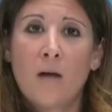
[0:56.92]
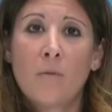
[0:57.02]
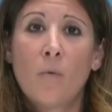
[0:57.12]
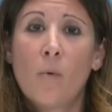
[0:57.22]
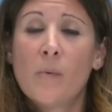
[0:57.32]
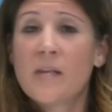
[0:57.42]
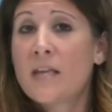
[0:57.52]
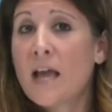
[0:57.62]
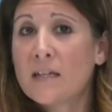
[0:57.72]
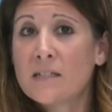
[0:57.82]
Um, but what we
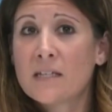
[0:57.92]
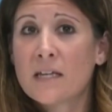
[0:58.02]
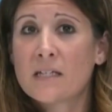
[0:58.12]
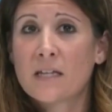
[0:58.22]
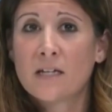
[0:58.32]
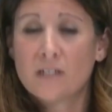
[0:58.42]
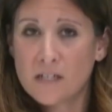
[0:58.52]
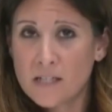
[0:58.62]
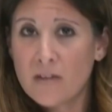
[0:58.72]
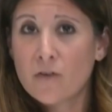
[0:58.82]
can say is that it
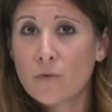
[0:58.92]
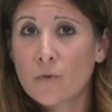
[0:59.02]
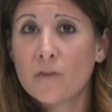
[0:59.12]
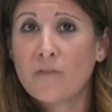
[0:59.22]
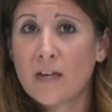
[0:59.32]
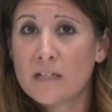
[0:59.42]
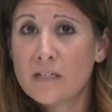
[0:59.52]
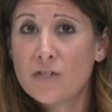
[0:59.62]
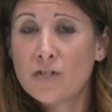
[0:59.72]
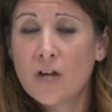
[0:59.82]
does have a growth
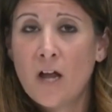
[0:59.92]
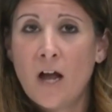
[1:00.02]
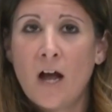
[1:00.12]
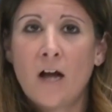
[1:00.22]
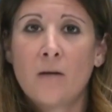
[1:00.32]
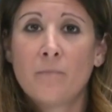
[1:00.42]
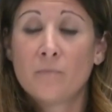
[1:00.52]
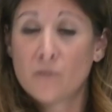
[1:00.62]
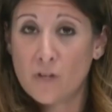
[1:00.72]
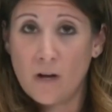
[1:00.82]
advantage
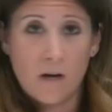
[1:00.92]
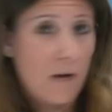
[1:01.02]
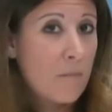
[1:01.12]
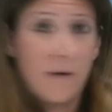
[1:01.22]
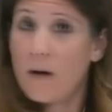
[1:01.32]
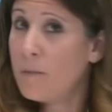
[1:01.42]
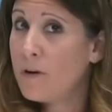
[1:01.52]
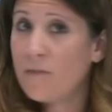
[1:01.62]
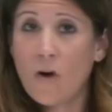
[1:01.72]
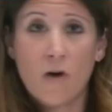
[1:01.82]
um, uh,
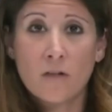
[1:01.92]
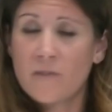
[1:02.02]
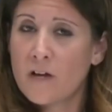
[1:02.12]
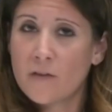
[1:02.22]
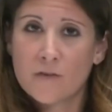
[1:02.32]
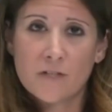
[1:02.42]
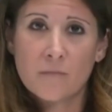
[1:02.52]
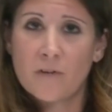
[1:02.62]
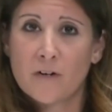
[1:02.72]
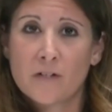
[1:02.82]
above all of the other
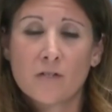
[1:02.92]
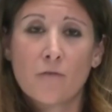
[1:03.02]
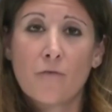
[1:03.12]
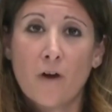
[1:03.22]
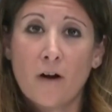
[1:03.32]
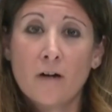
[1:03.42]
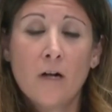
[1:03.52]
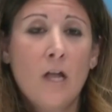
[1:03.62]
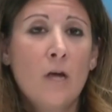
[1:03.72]
subvariants so far.